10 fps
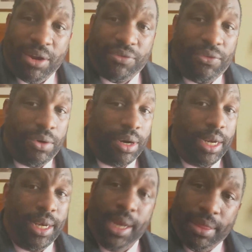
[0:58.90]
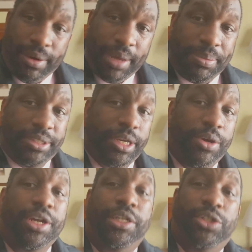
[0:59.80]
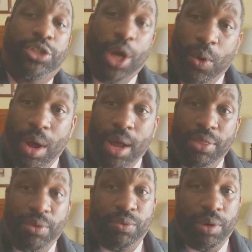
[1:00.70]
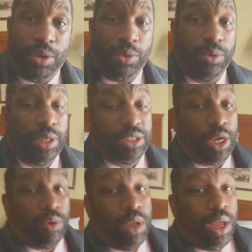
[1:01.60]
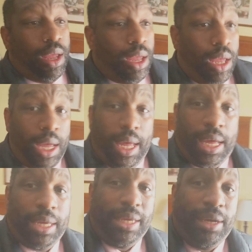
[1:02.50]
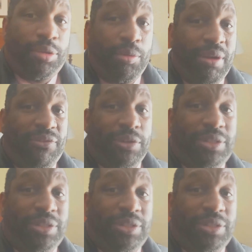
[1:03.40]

here for another episode of Joe on the Road. So, uh, getting through my